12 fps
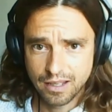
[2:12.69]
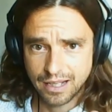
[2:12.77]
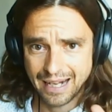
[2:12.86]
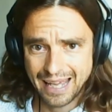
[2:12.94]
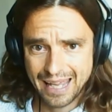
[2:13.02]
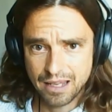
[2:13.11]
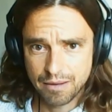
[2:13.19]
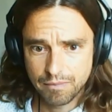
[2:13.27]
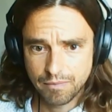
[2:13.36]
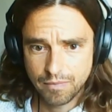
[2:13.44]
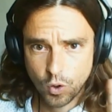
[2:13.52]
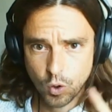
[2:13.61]
a
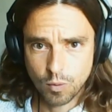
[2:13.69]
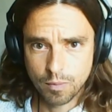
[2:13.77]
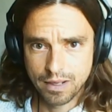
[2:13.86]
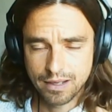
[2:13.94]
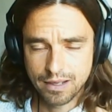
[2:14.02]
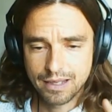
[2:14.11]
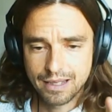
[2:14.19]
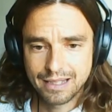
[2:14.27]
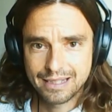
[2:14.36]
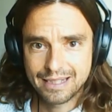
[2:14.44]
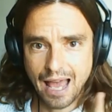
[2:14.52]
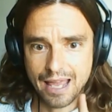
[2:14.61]
claim, comma,
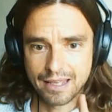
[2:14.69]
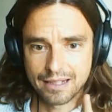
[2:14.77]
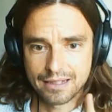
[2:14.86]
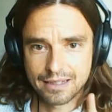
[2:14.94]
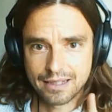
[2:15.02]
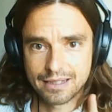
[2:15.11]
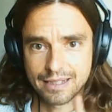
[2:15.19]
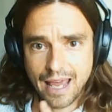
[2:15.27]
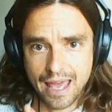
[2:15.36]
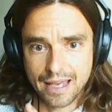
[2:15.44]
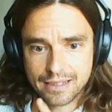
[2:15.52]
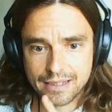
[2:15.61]
science
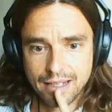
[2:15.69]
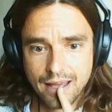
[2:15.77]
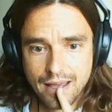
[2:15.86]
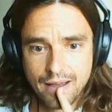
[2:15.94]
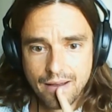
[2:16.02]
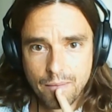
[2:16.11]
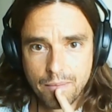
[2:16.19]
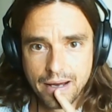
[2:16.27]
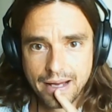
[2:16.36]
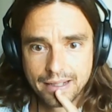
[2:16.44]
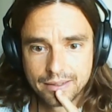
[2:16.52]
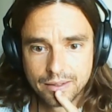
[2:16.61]
says,
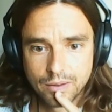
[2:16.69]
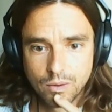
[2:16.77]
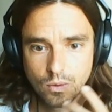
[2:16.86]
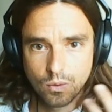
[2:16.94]
but